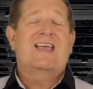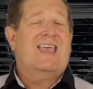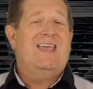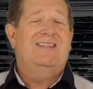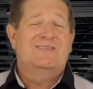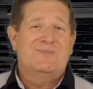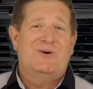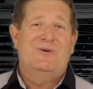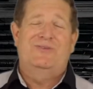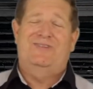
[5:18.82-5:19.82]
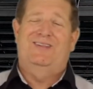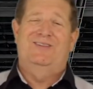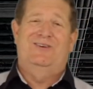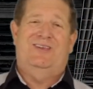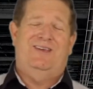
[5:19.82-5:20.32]
hate the most, and
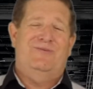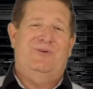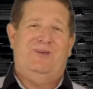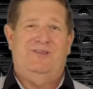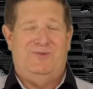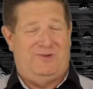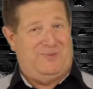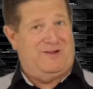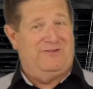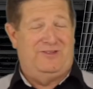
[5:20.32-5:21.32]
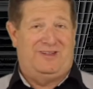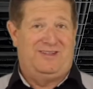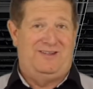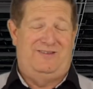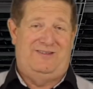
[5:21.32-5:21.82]
look, it really is because it
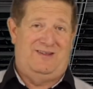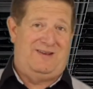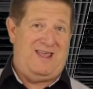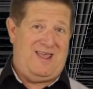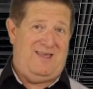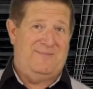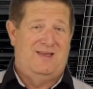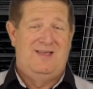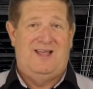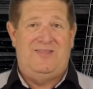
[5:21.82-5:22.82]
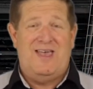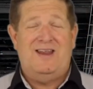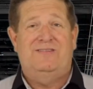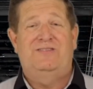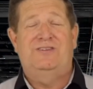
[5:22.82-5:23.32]
did to the name, and that
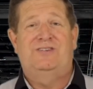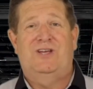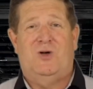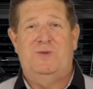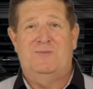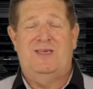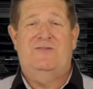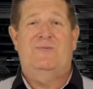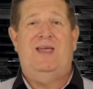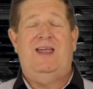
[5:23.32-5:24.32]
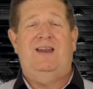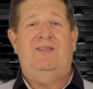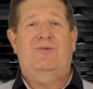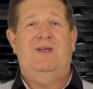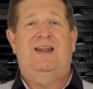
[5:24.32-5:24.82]
is the Shelby, made from
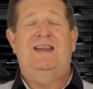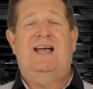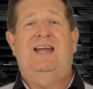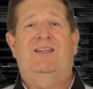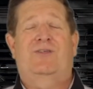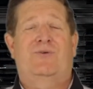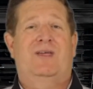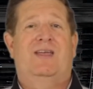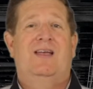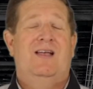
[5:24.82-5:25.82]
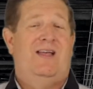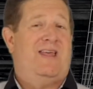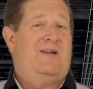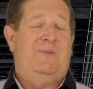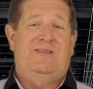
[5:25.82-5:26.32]
83 to 93. And that
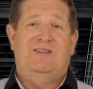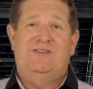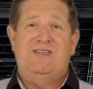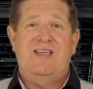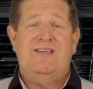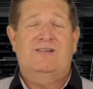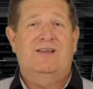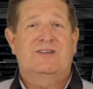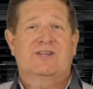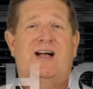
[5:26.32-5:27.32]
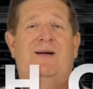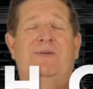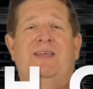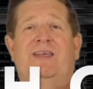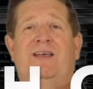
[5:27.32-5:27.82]
would be the GALH
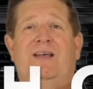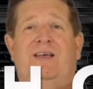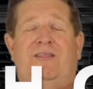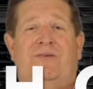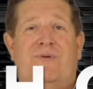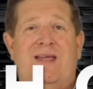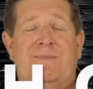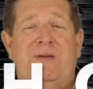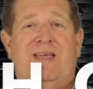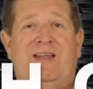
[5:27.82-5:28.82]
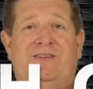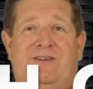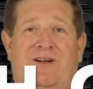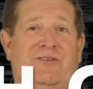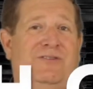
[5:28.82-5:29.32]
Omni, the Rampage, and
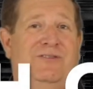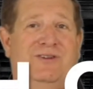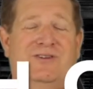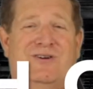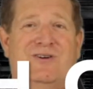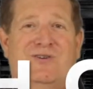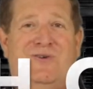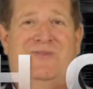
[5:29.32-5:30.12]
also the Charger of